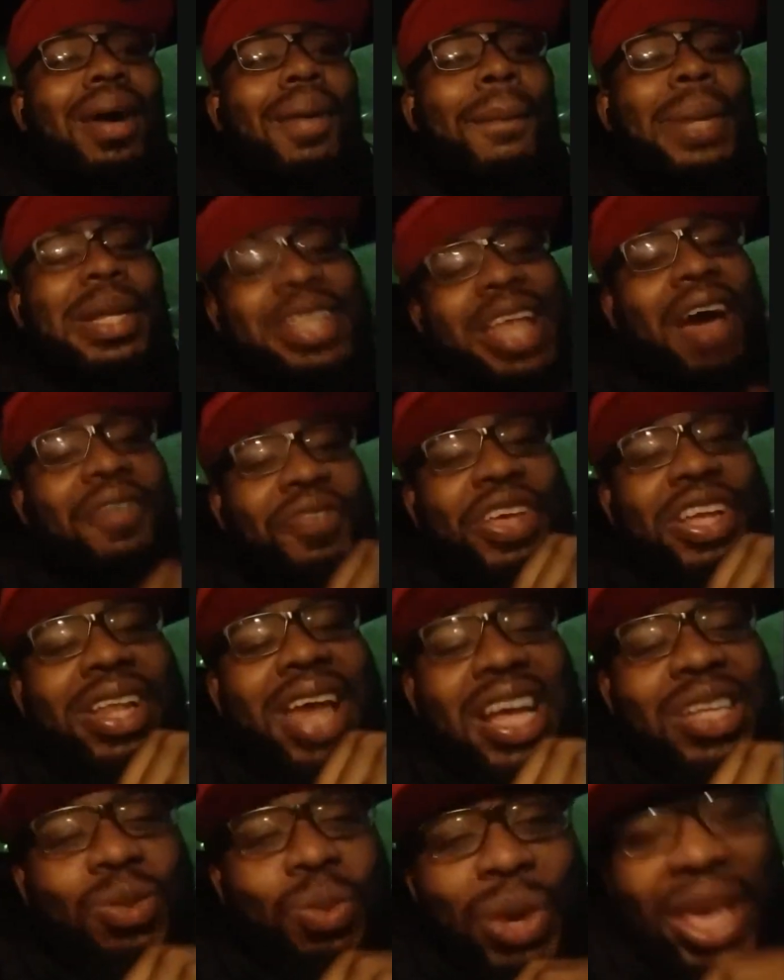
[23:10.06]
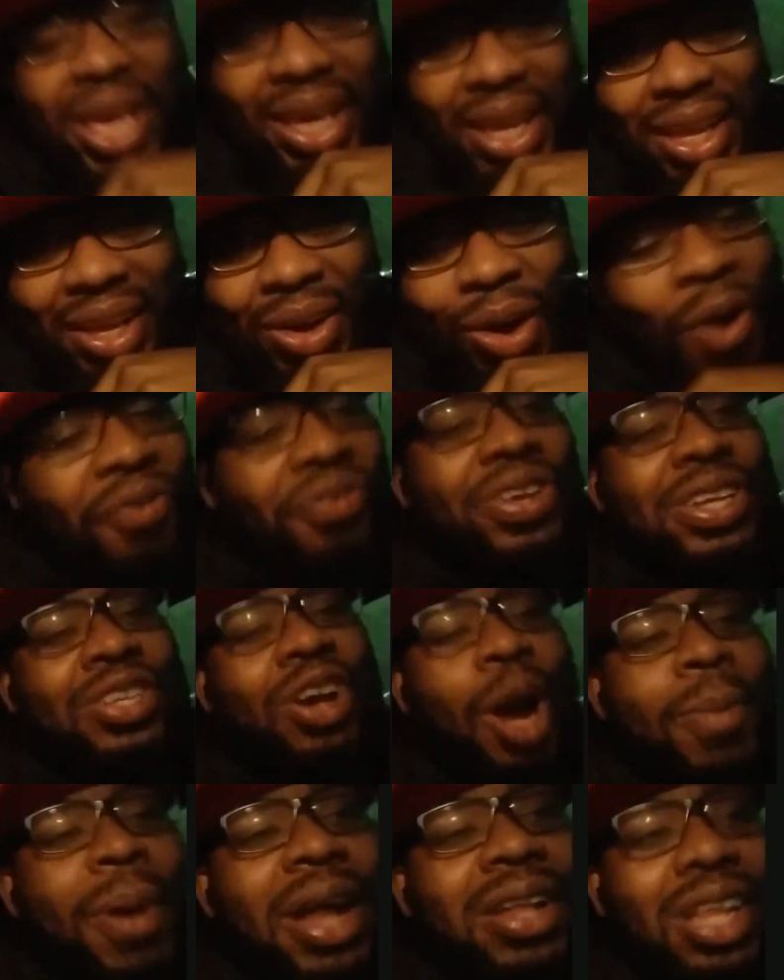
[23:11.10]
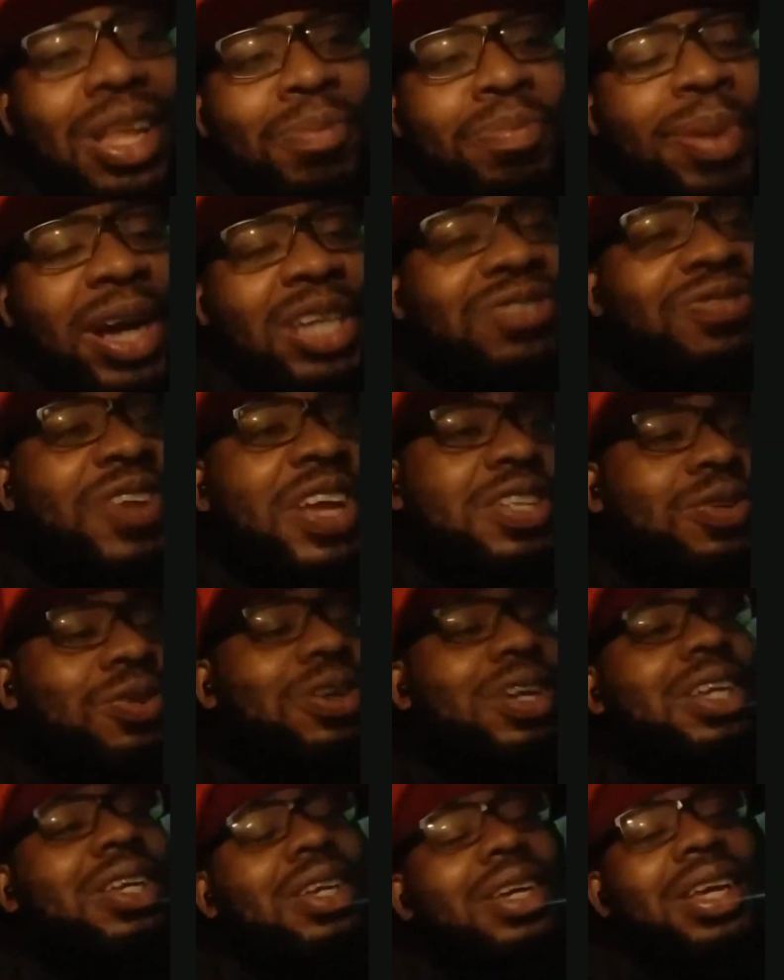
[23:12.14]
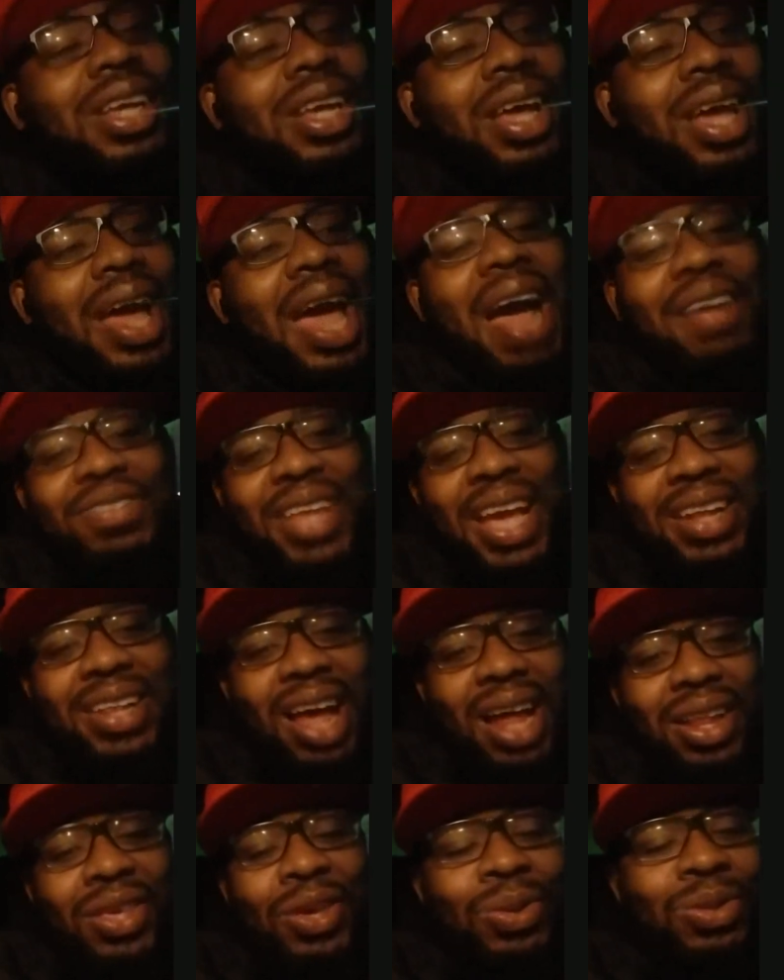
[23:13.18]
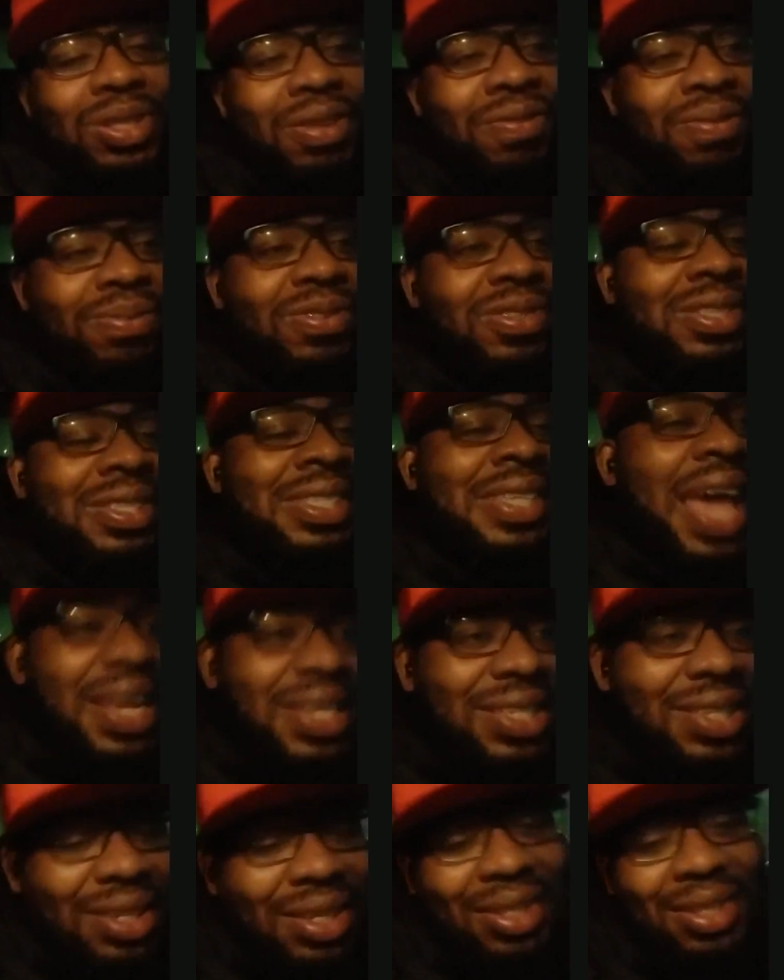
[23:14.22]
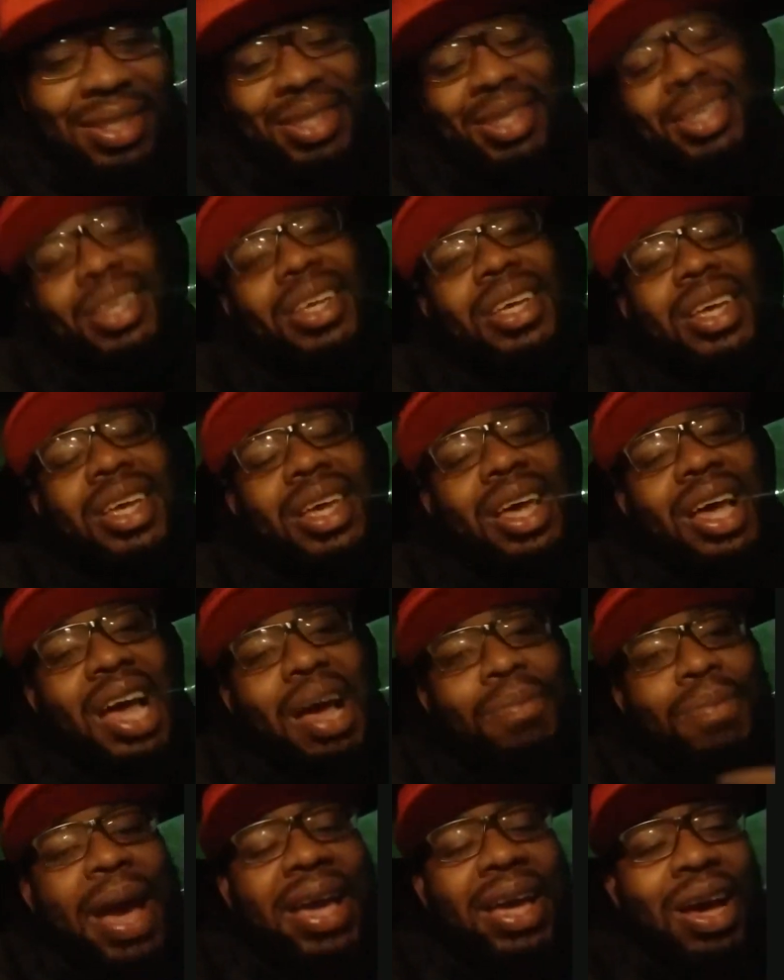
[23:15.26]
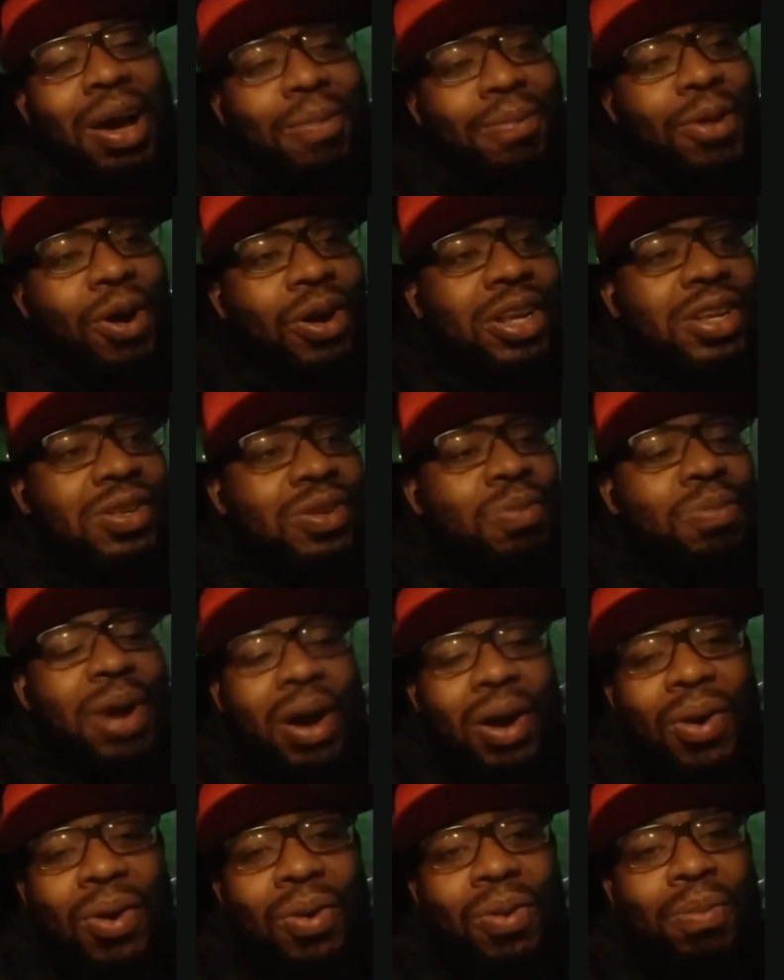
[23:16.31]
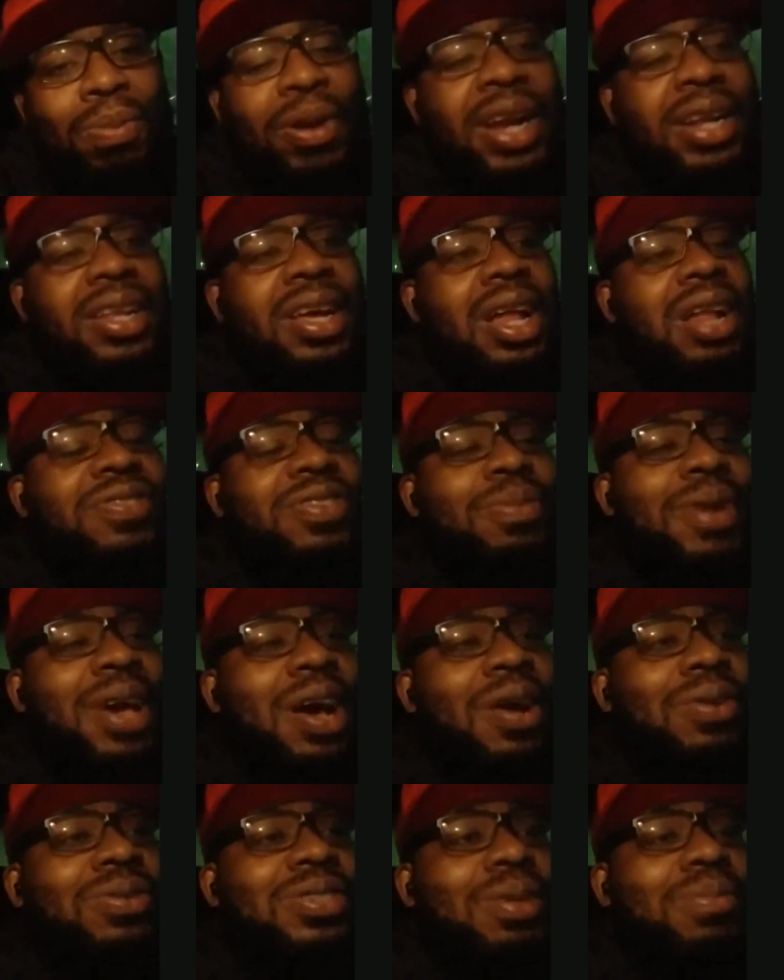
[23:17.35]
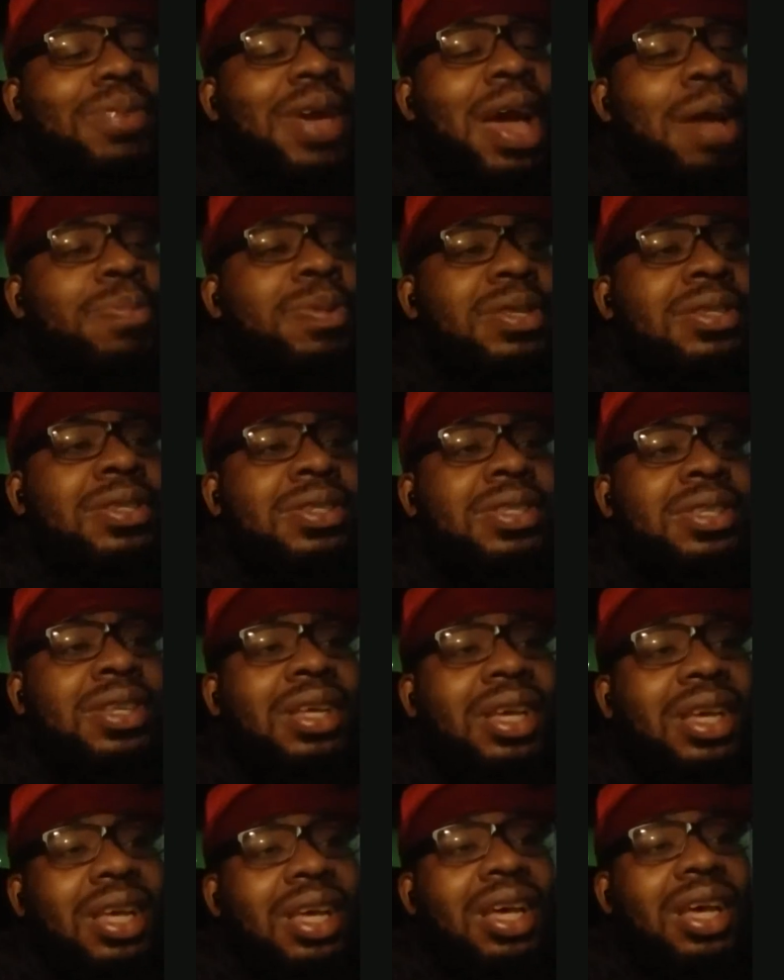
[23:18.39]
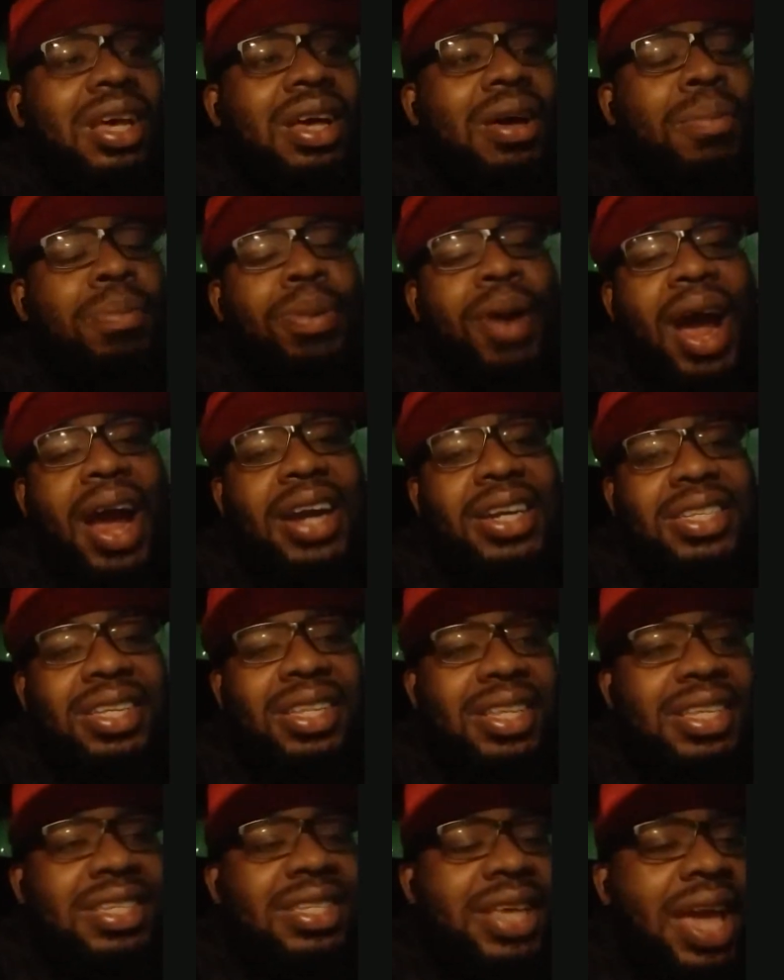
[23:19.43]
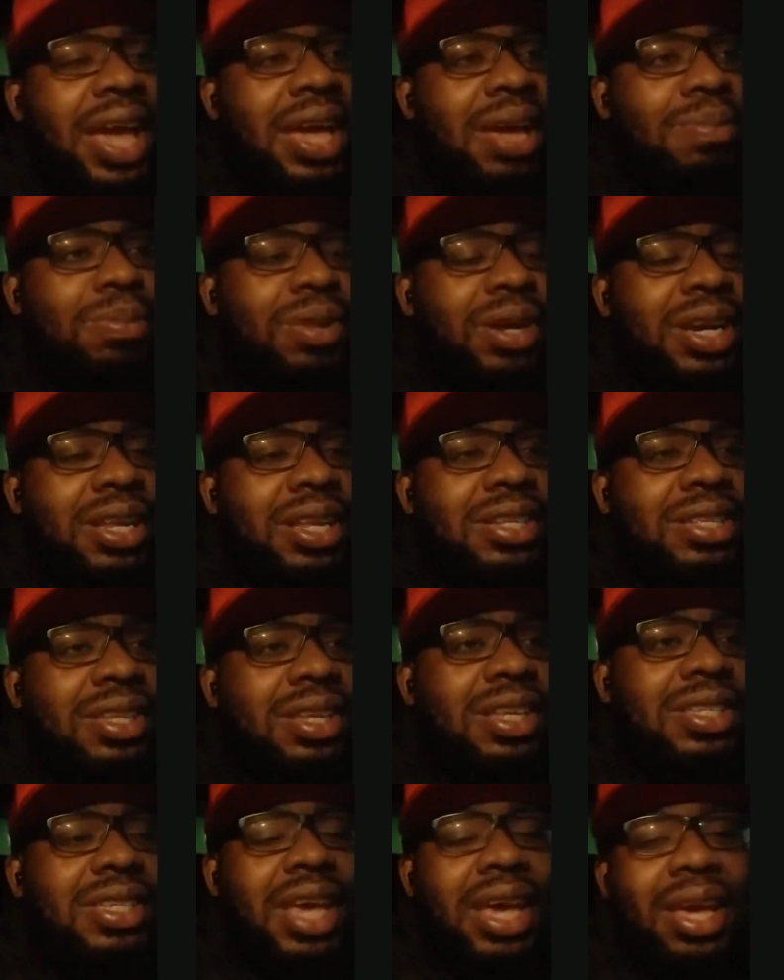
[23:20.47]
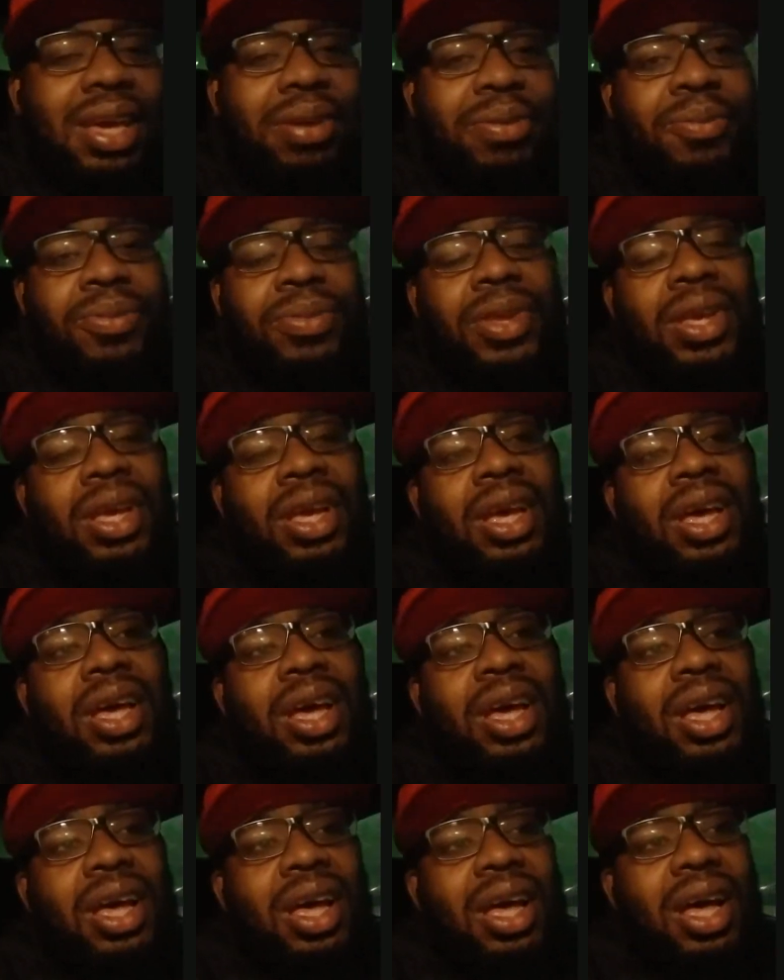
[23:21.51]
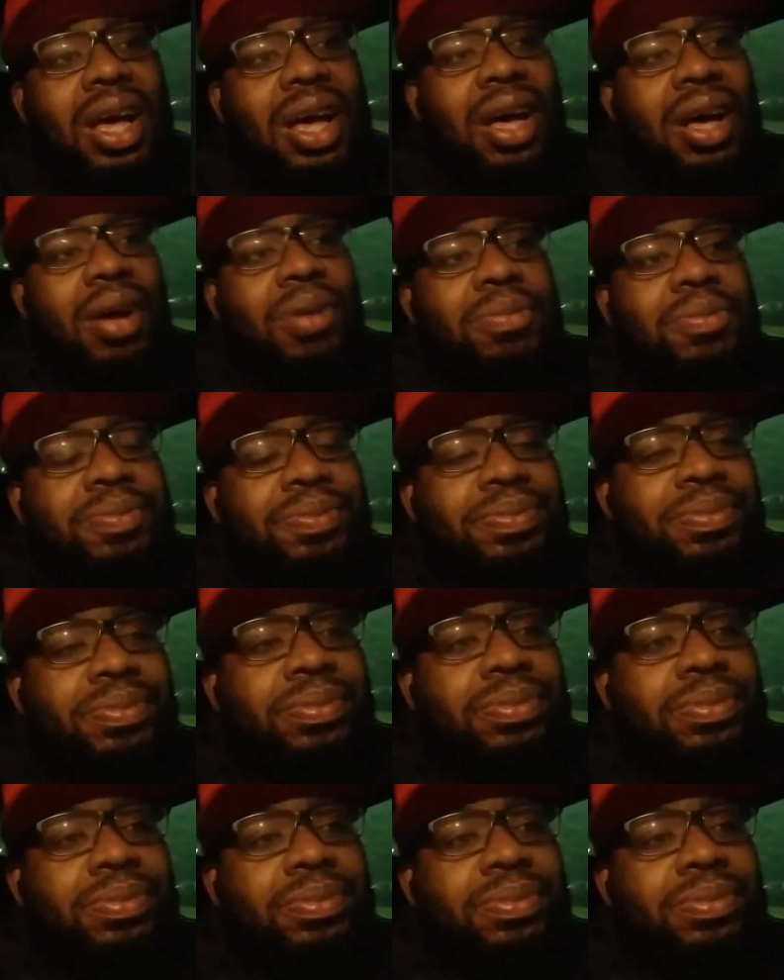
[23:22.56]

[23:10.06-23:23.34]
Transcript: but definitely next week. Hopefully talk about another Bucs victory after taking down the Houston Texans. I might come on and do my own breakdown if somehow something happens prior to this game, looking into this game. Um,